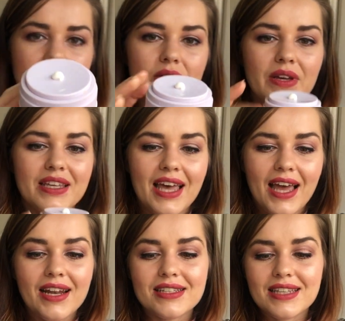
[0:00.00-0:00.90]
So
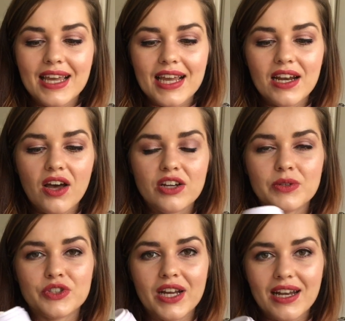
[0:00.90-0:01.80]
again, it's A-locked,
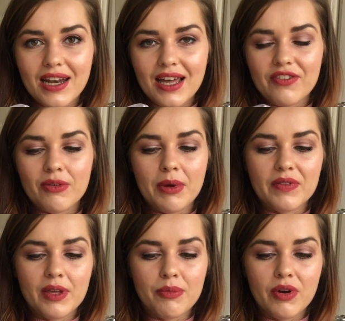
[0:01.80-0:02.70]
which I love
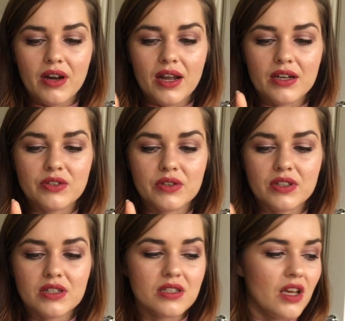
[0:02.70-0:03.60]
about their product. You
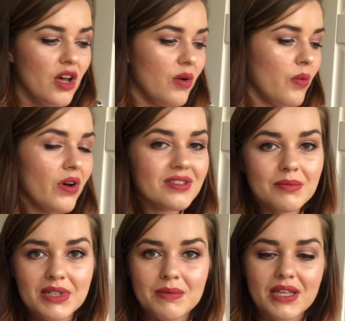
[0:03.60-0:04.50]
can just,
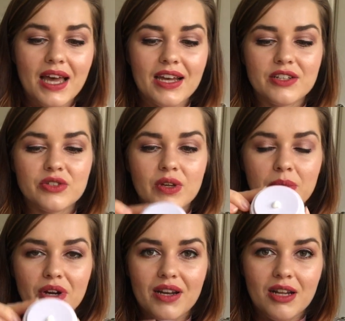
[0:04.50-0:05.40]
sometimes I do, I
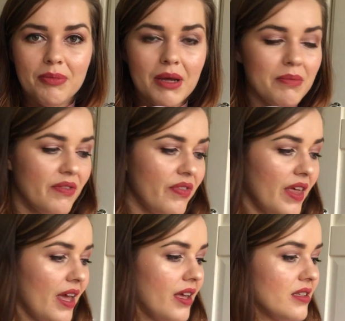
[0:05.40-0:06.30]
put a little pump of
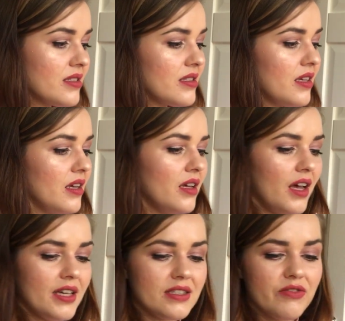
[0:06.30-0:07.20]
this.
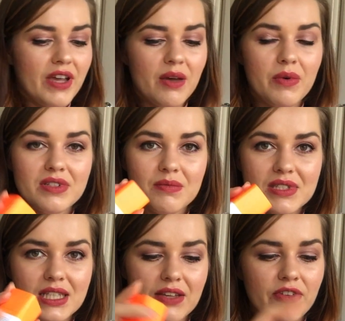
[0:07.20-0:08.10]
I said, right, I want some
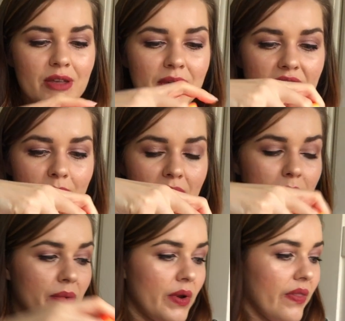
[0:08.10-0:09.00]
c-firma, I'm going to
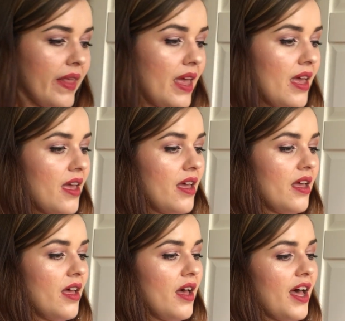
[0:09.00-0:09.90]
pump her on there.
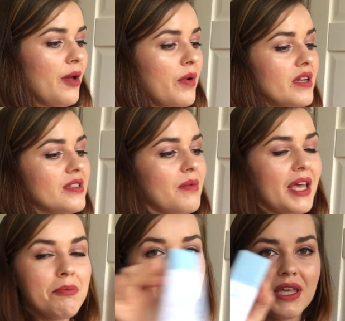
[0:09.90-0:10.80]
I want some
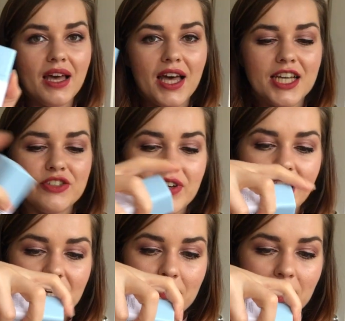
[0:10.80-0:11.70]
like B-hydra,
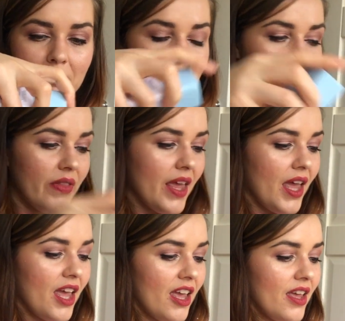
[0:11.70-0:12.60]
I'm going to pump it on
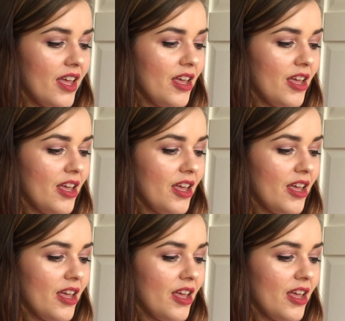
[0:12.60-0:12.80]
there.